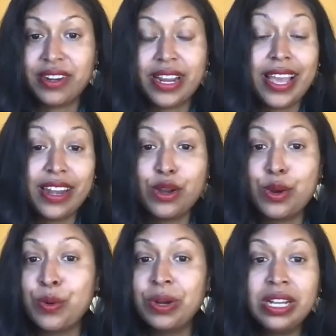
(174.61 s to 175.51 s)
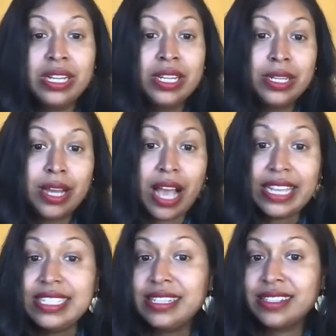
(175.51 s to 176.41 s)
I had no
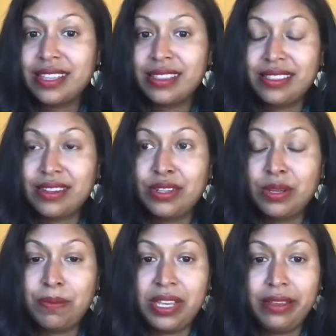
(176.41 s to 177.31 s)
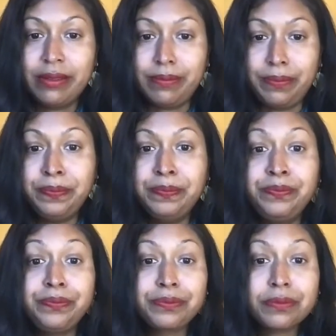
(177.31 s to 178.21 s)
idea that there could be a